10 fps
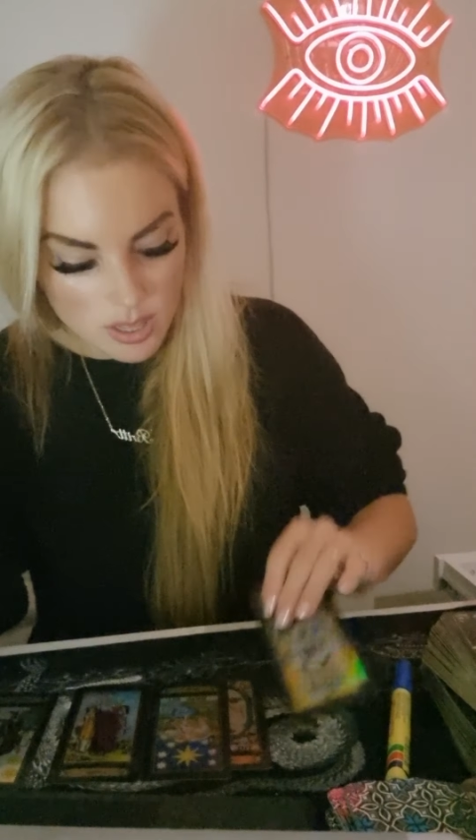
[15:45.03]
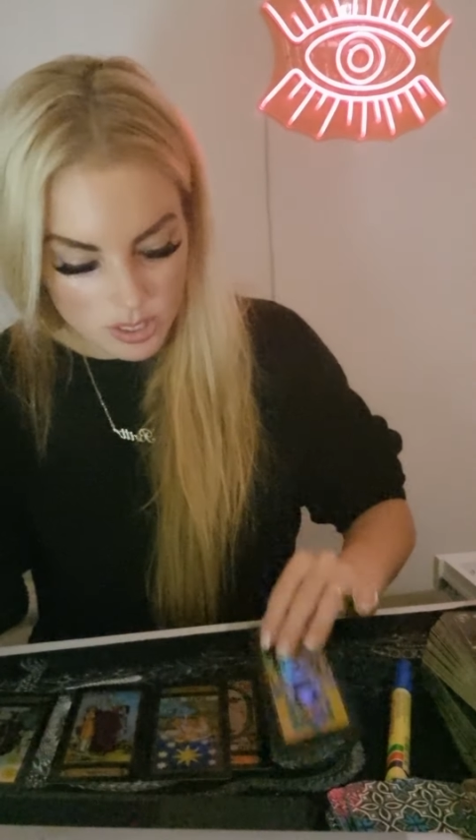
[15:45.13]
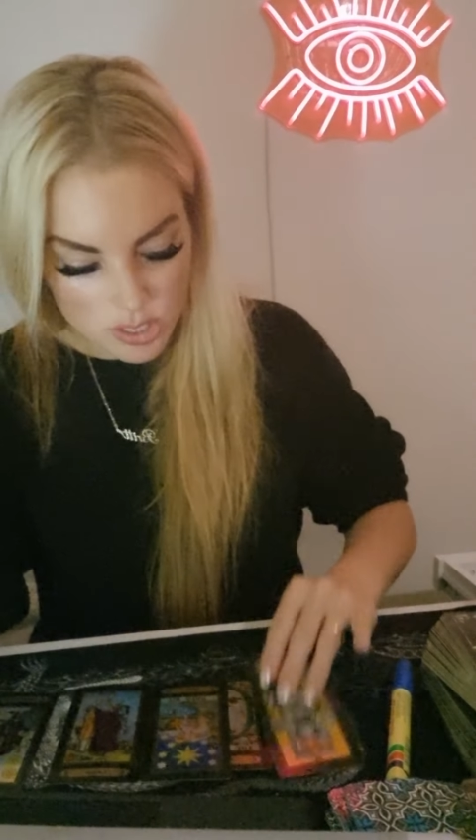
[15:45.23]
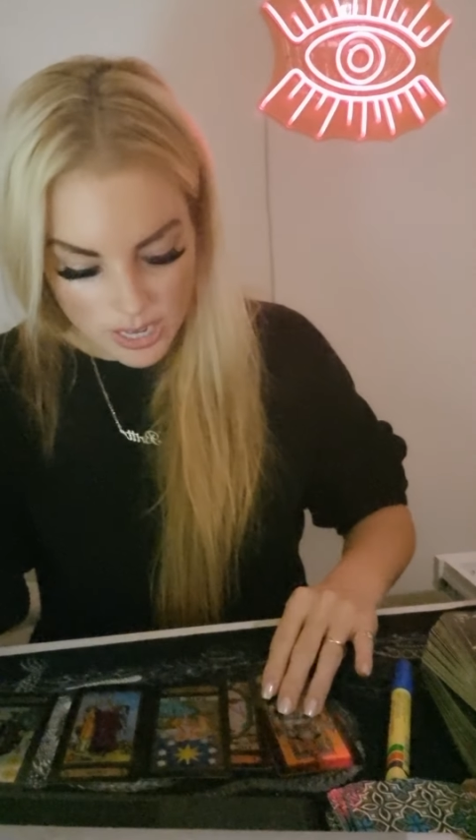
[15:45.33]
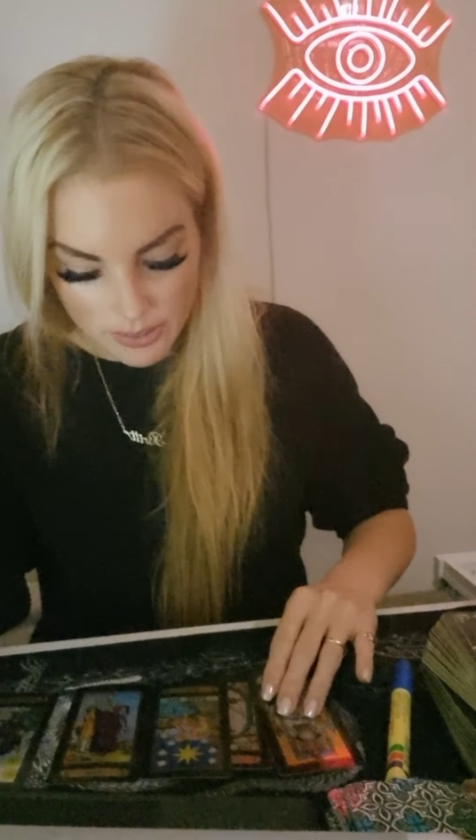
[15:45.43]
The
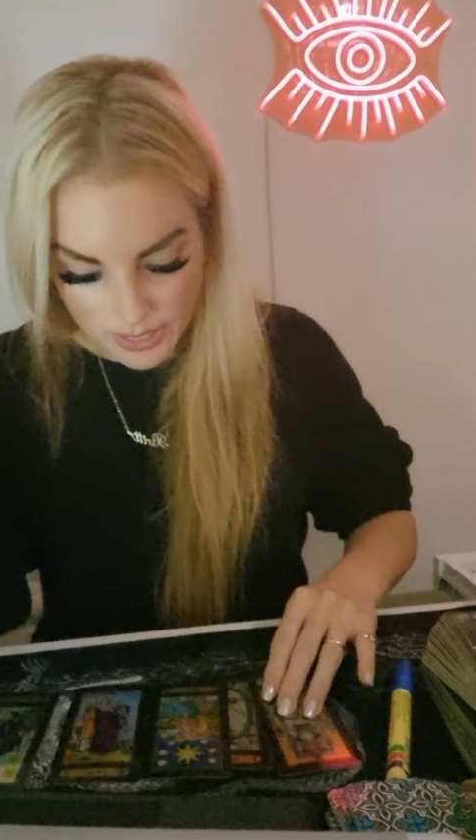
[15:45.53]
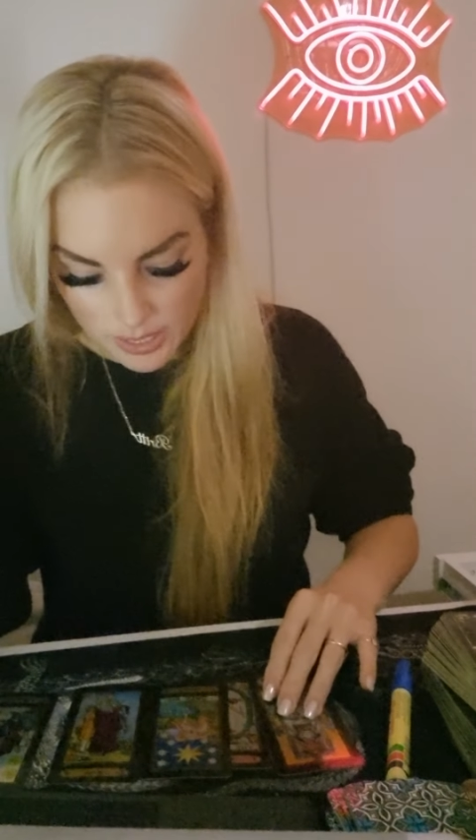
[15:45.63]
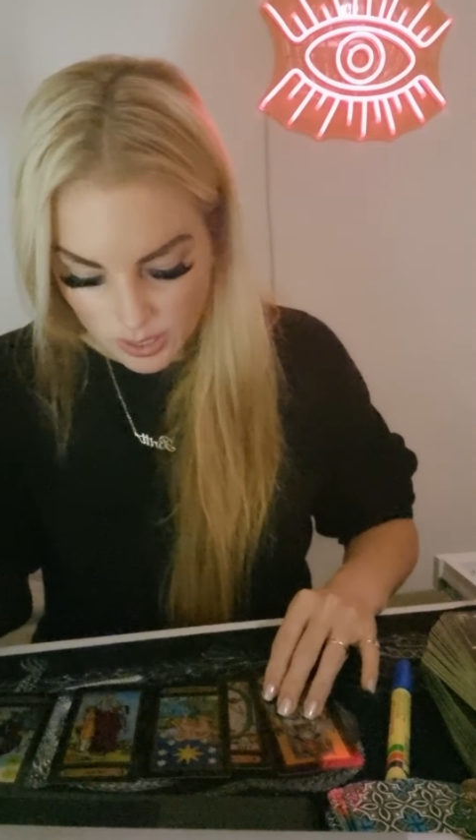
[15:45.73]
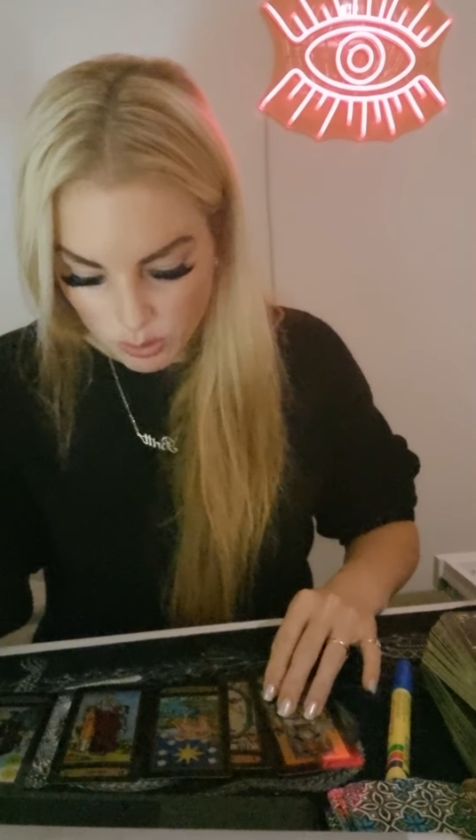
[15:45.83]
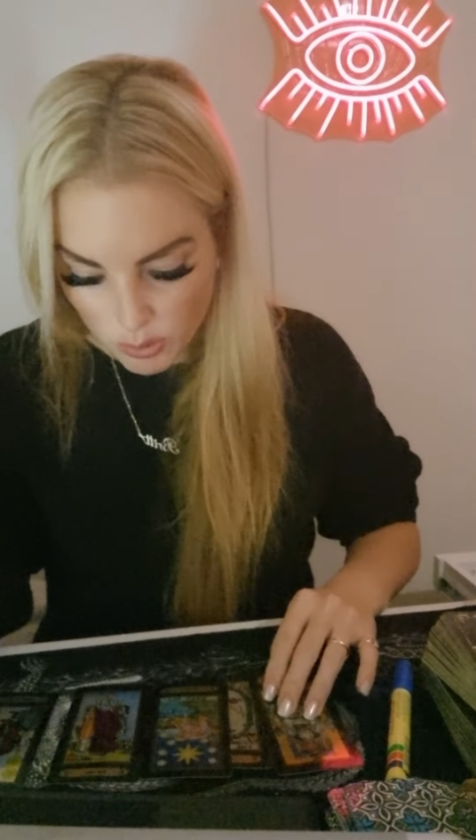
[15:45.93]

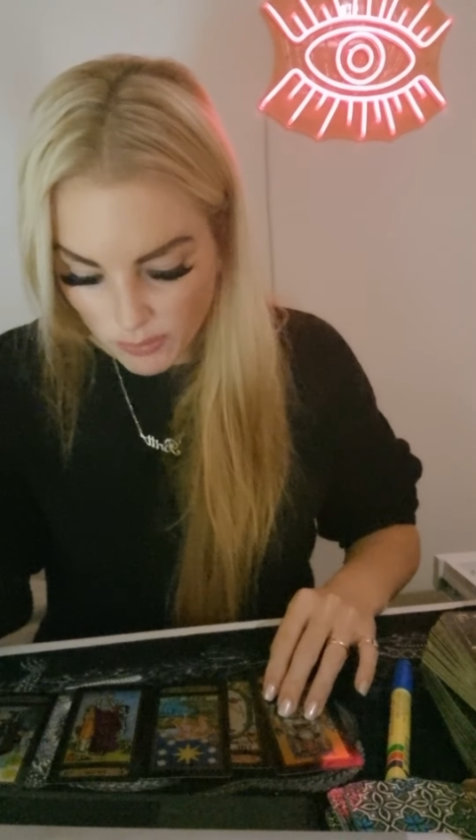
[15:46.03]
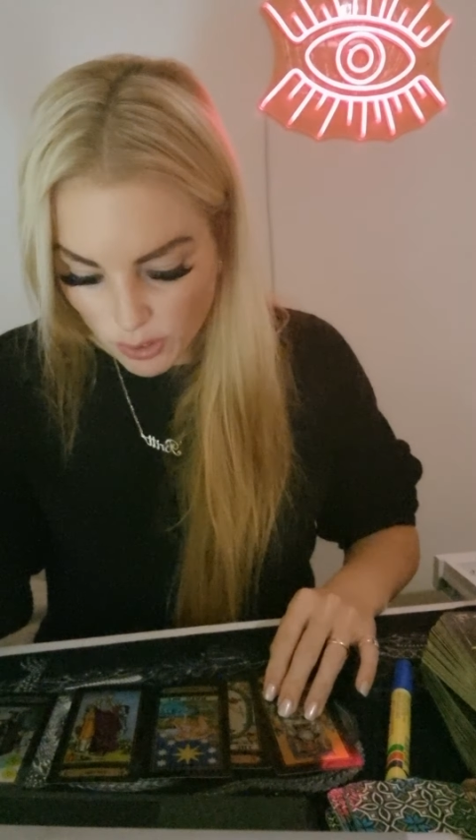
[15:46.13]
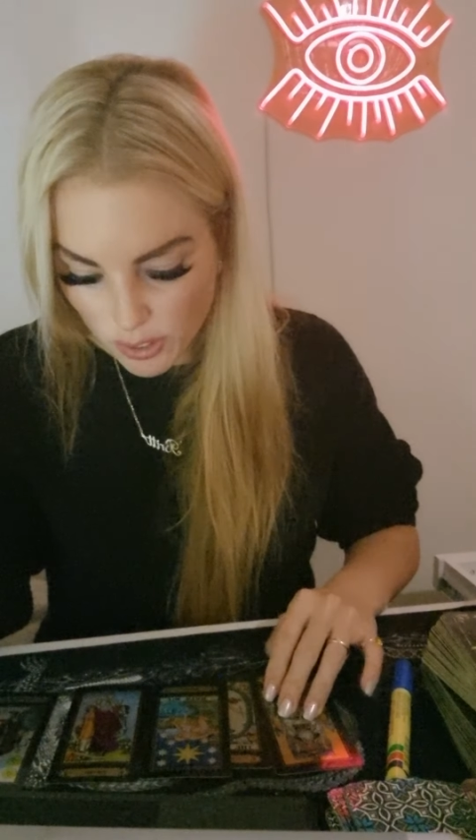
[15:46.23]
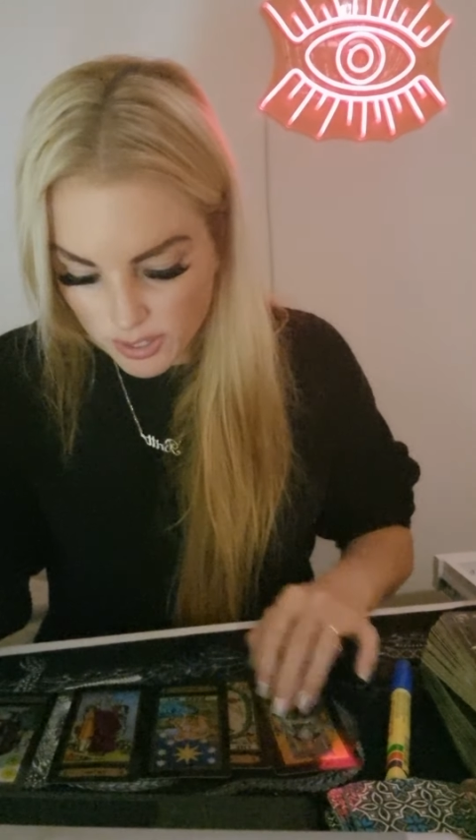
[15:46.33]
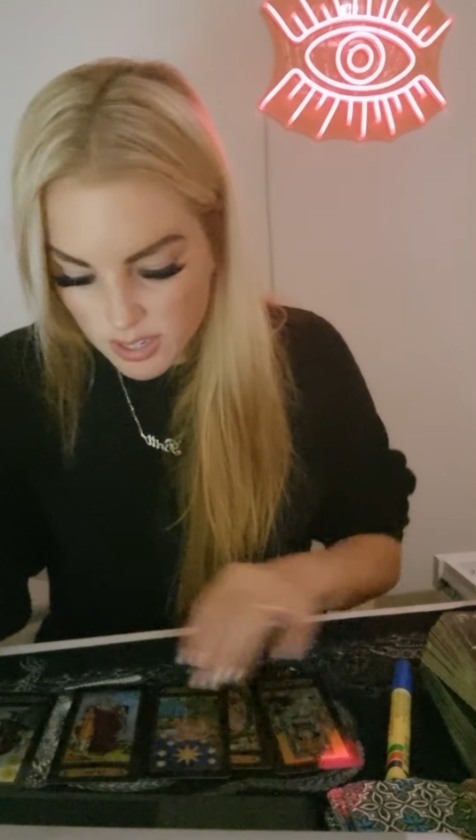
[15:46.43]
chariot in the
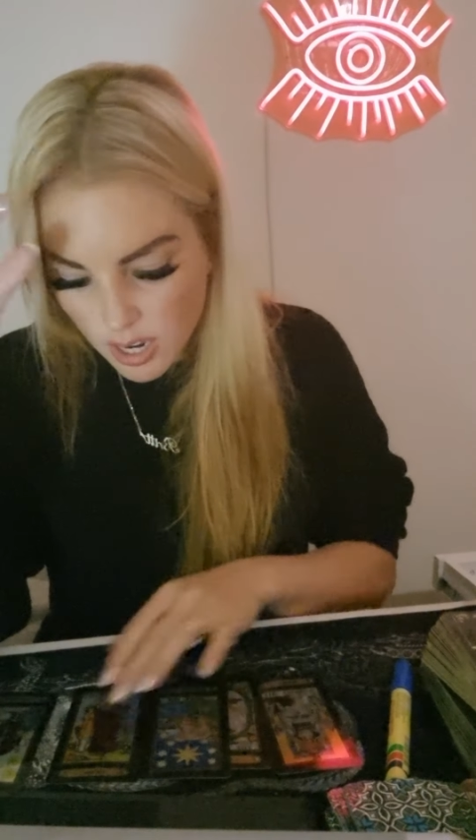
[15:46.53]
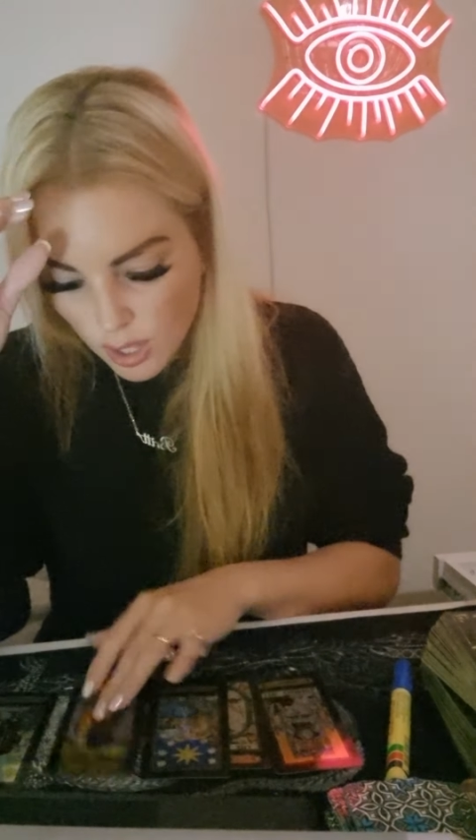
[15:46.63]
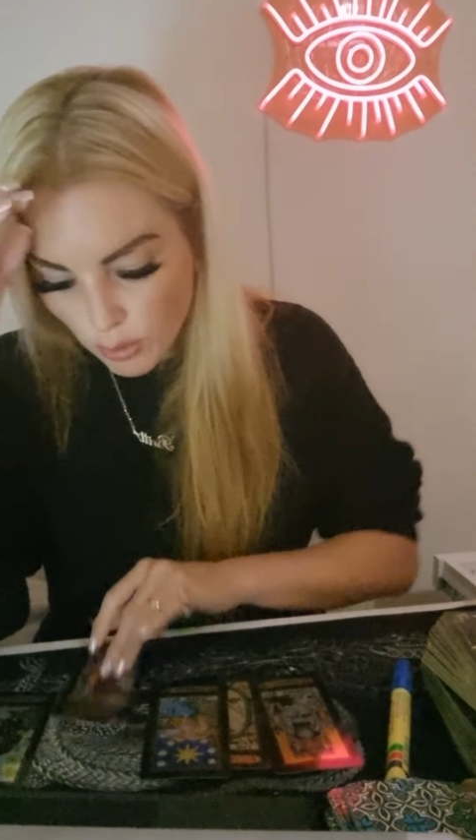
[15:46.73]
reverse,